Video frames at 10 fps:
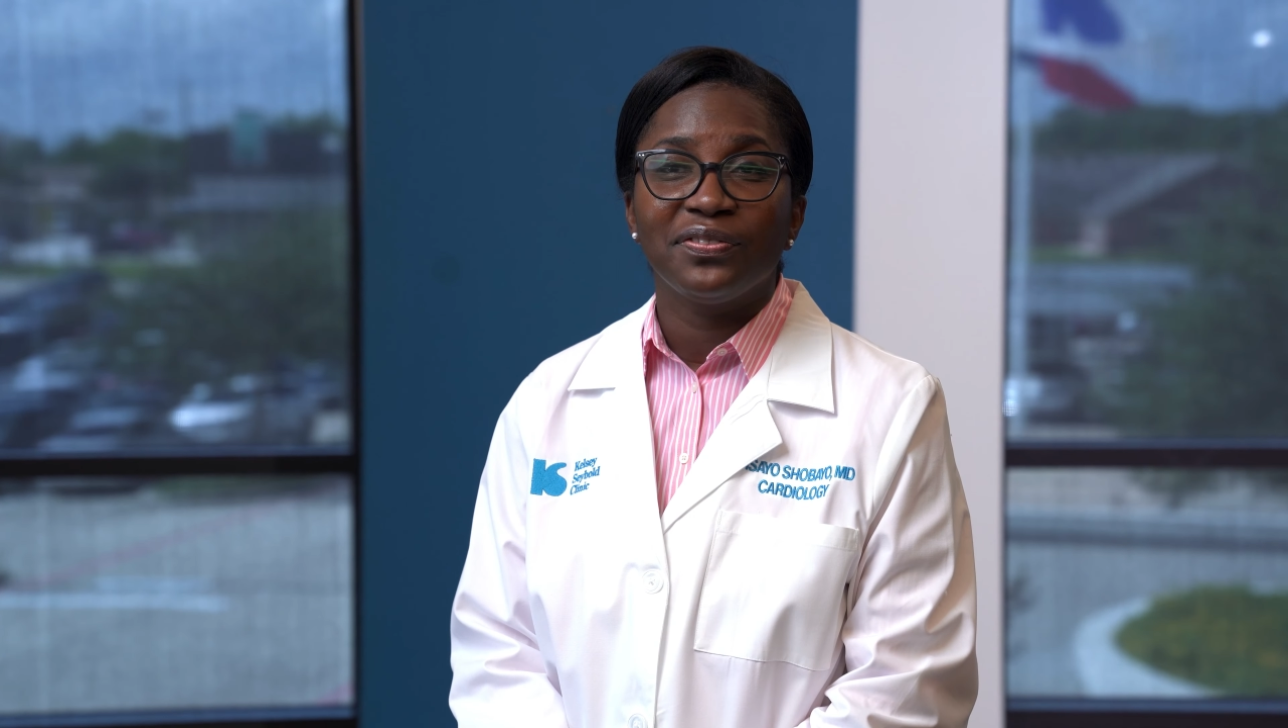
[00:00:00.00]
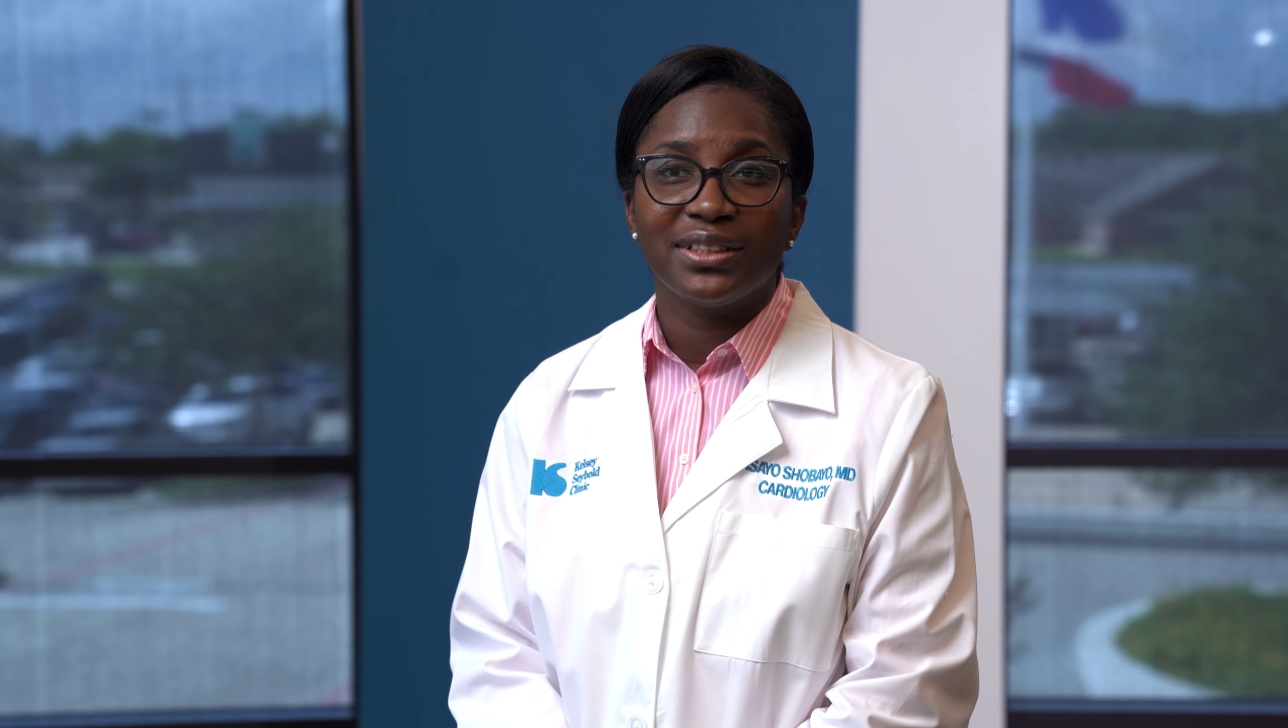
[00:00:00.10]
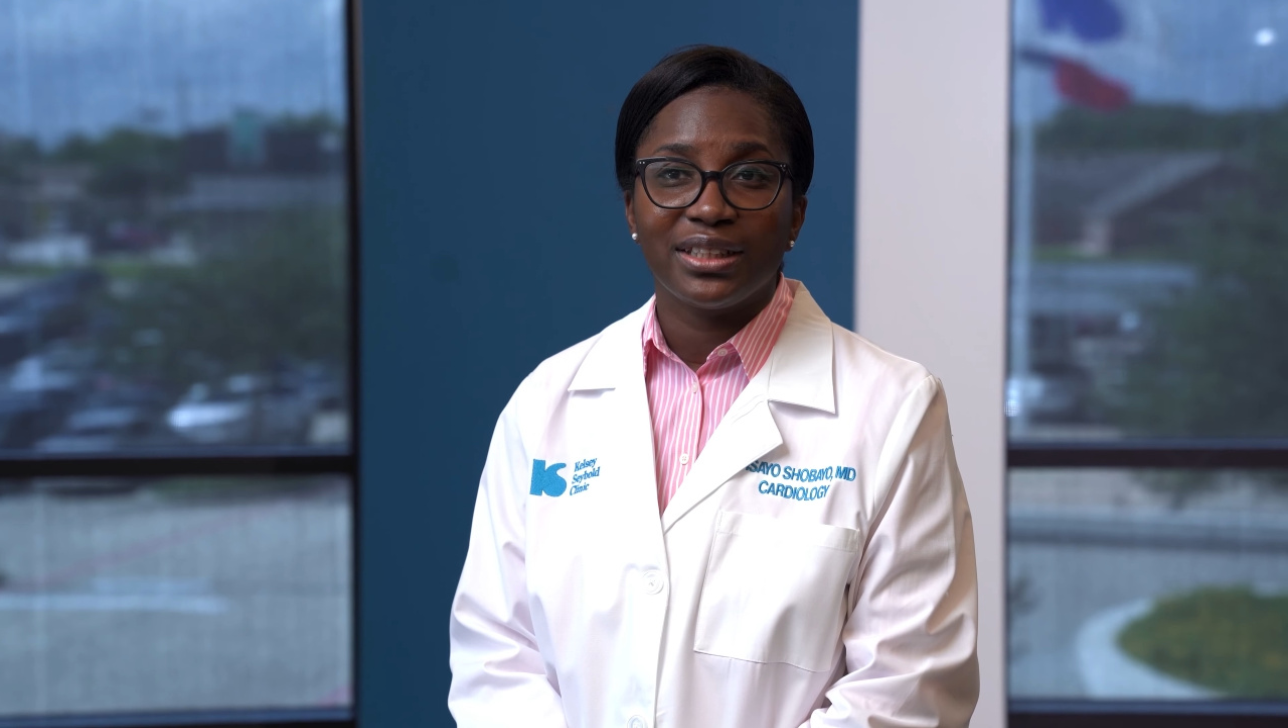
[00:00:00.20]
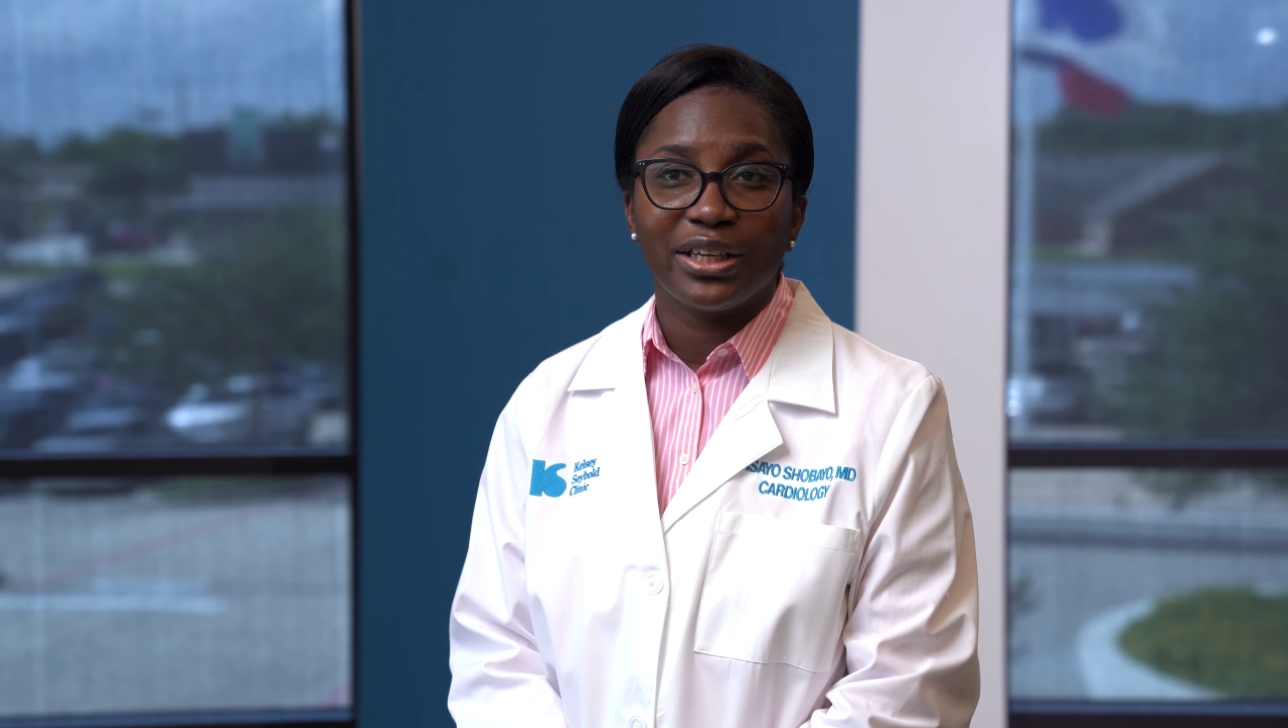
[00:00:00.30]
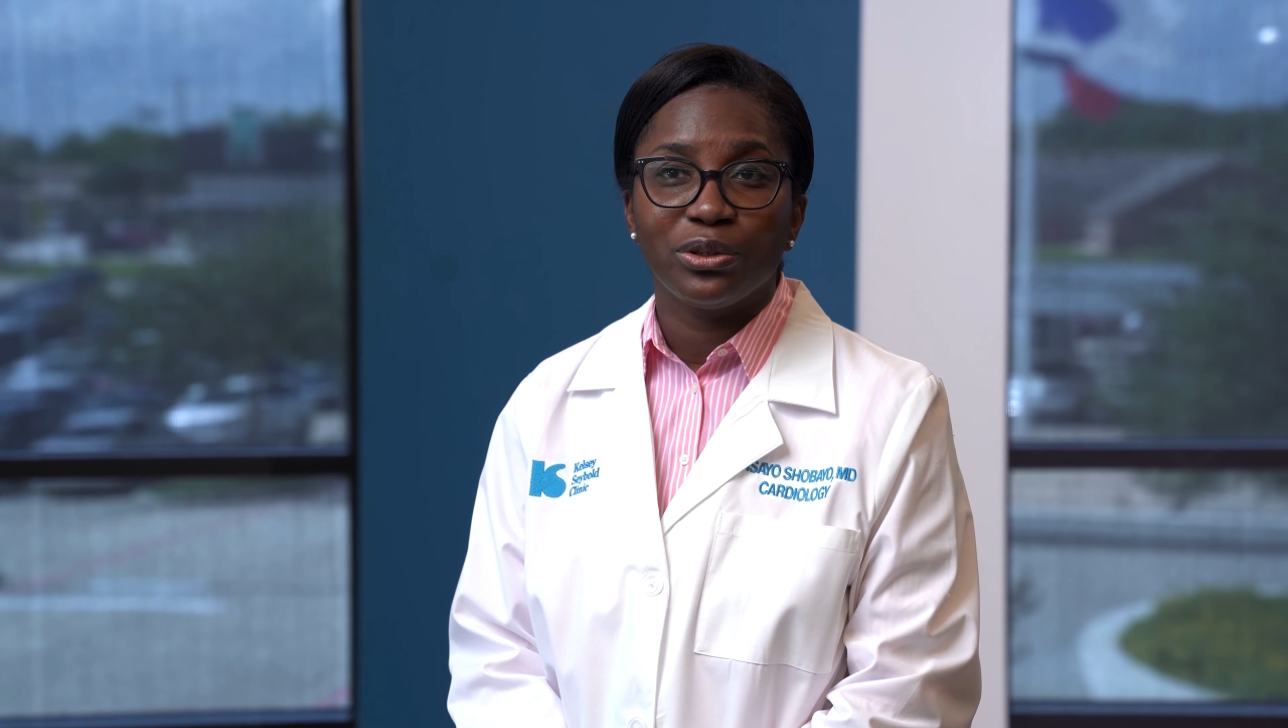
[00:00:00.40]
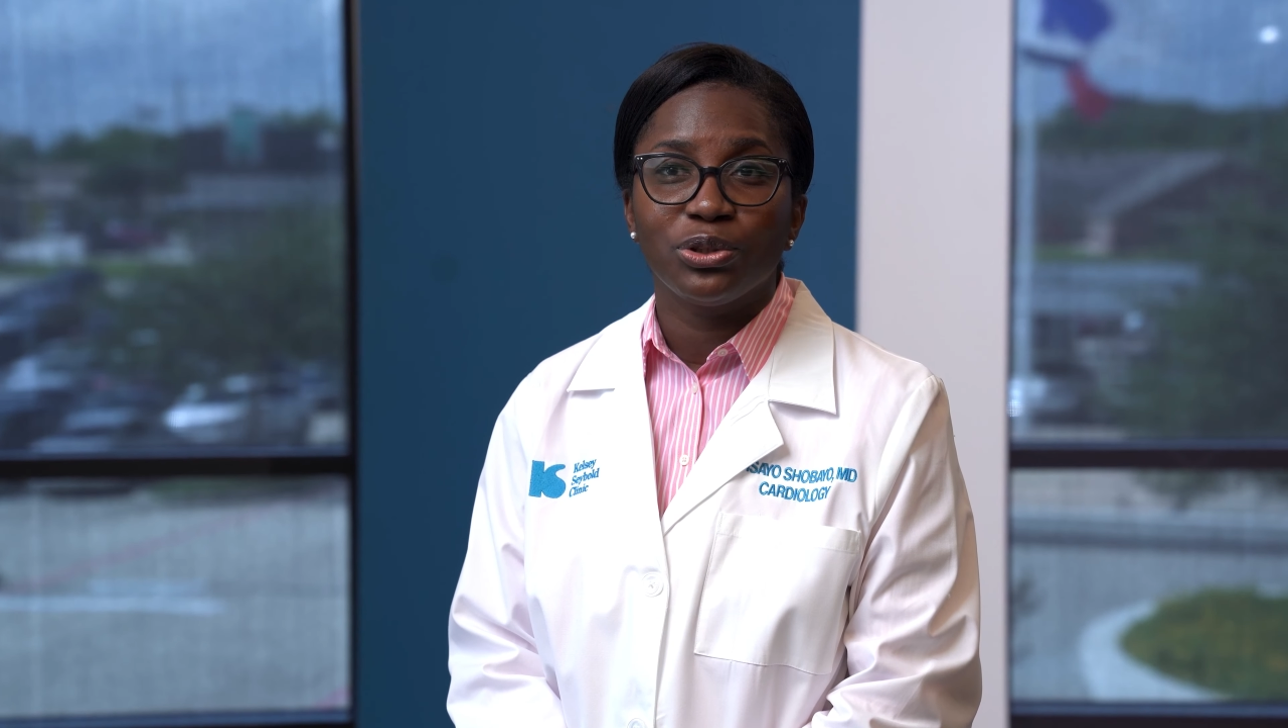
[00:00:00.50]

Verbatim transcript: Fisayo